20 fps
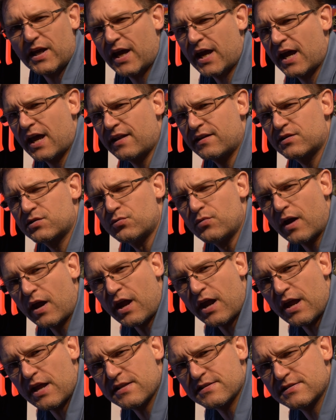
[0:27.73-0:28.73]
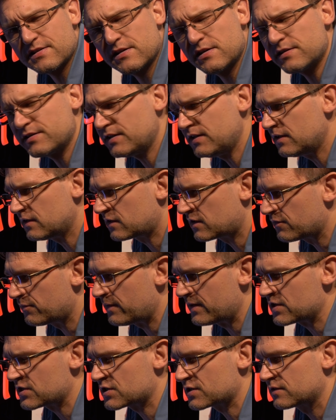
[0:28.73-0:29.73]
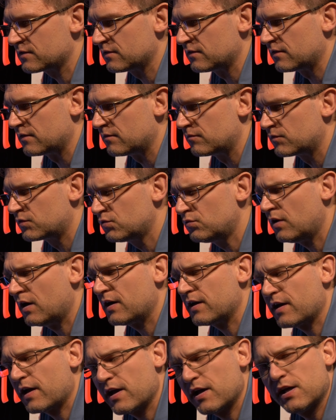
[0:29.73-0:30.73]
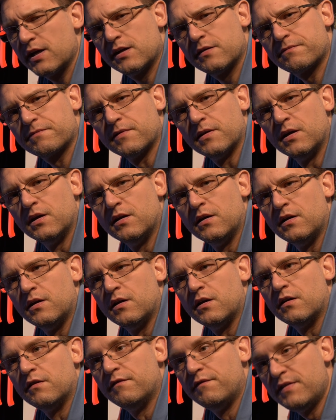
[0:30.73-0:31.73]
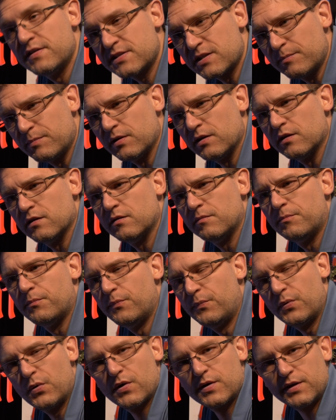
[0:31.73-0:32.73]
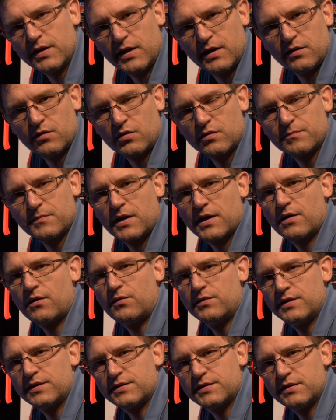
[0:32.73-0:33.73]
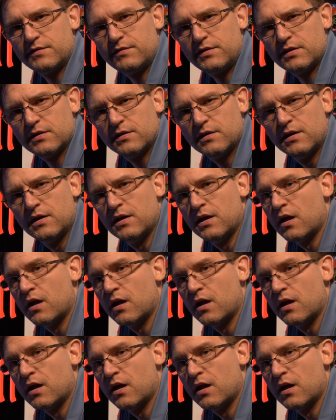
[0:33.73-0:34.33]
And to answer the question, do I have visible burn-in on my OLED TV?